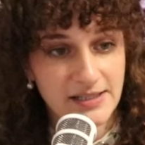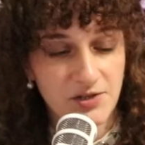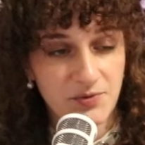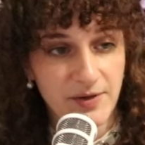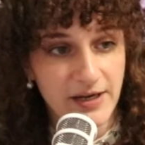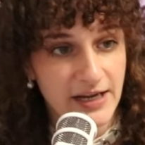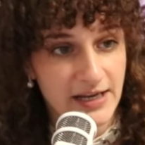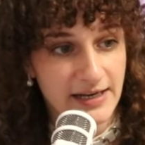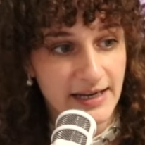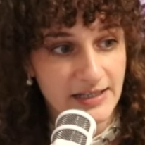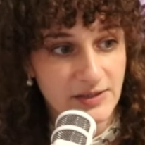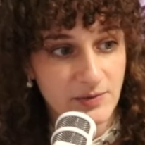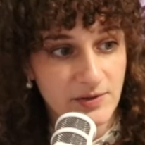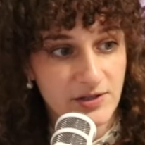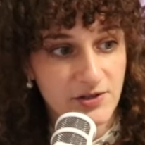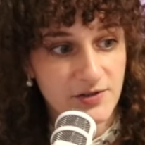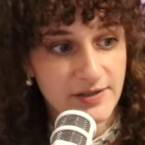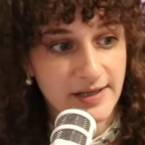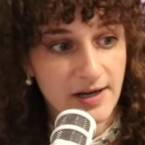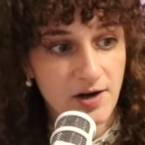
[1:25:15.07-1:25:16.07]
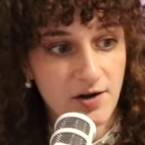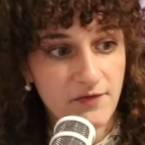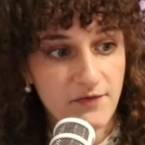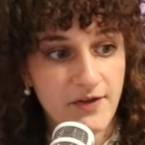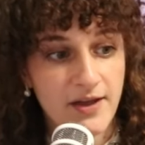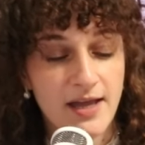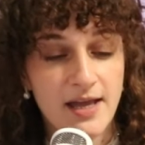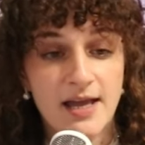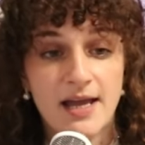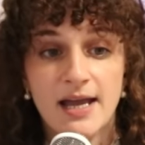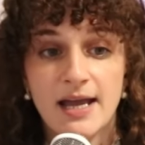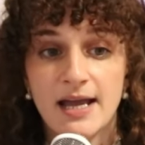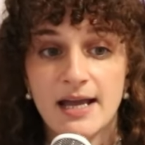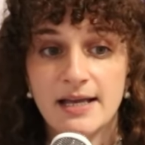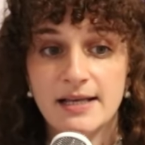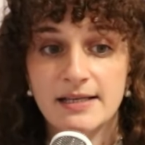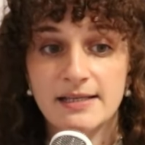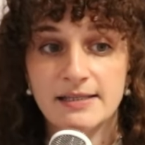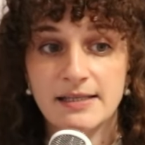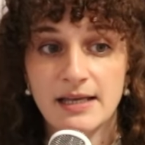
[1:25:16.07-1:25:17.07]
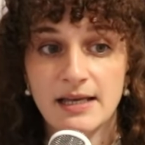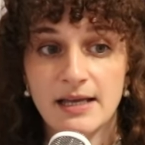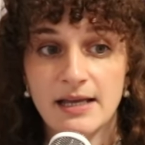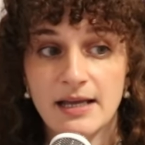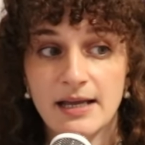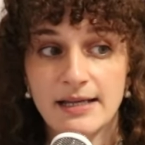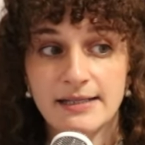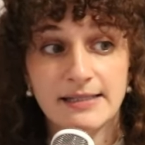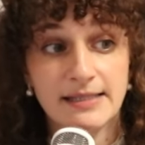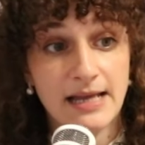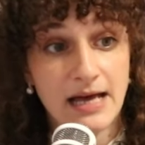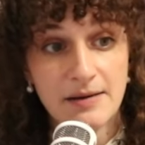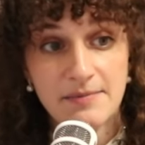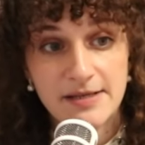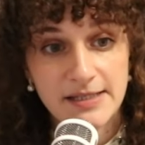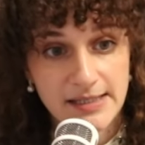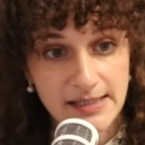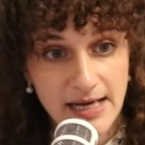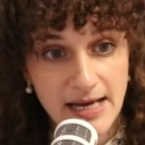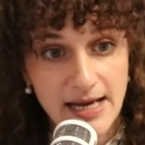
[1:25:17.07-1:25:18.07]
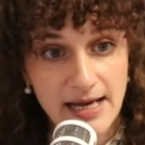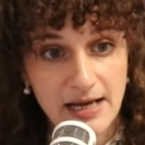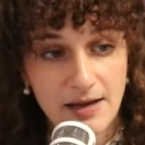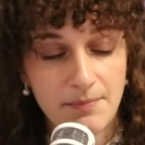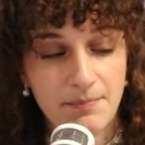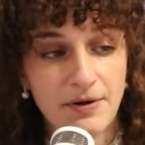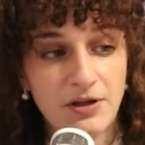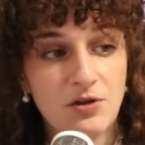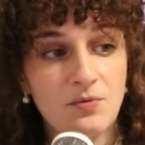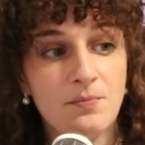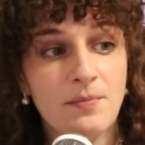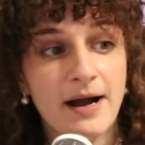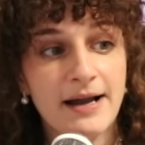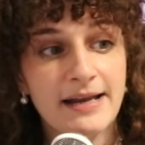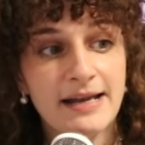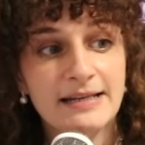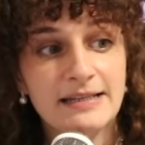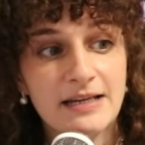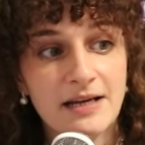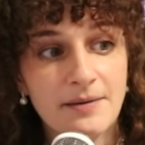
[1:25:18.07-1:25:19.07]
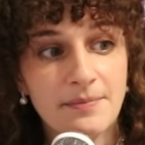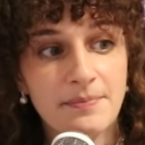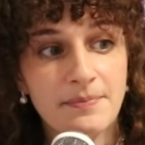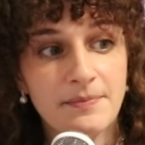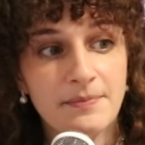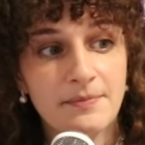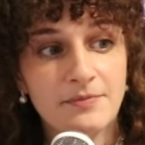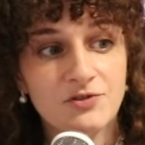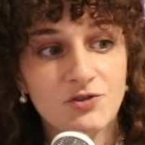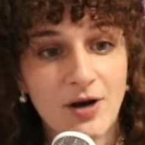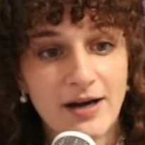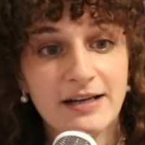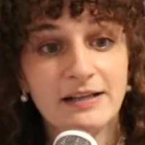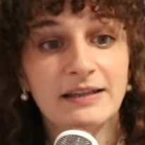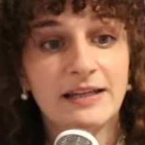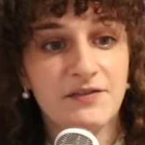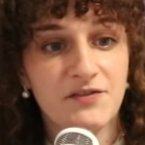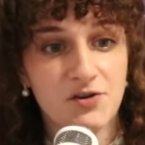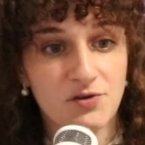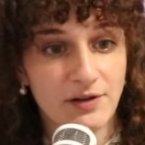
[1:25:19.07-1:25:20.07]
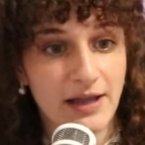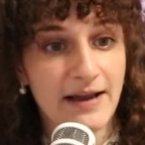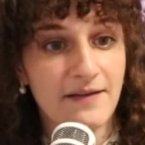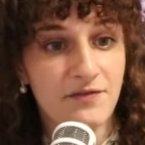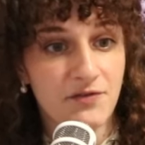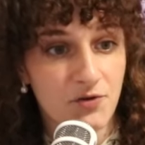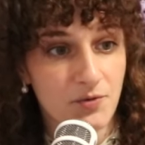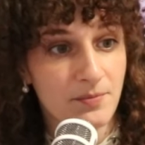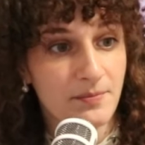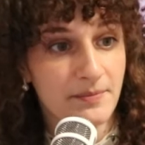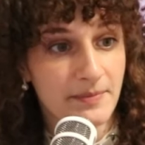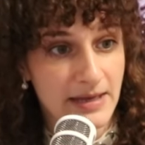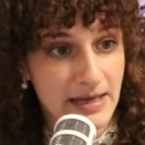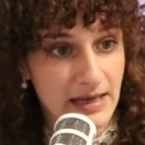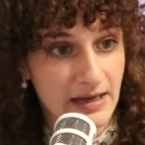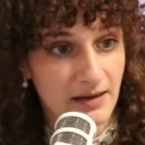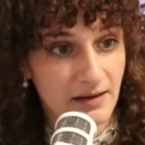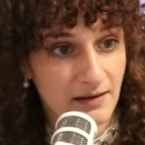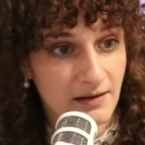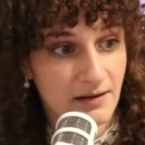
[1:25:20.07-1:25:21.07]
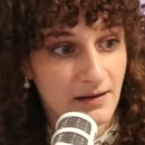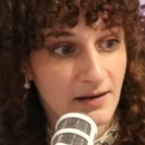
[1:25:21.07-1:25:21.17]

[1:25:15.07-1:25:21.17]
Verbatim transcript: to reconnect with yourself is it's not a mistake, but you might end up trying to live your life through me.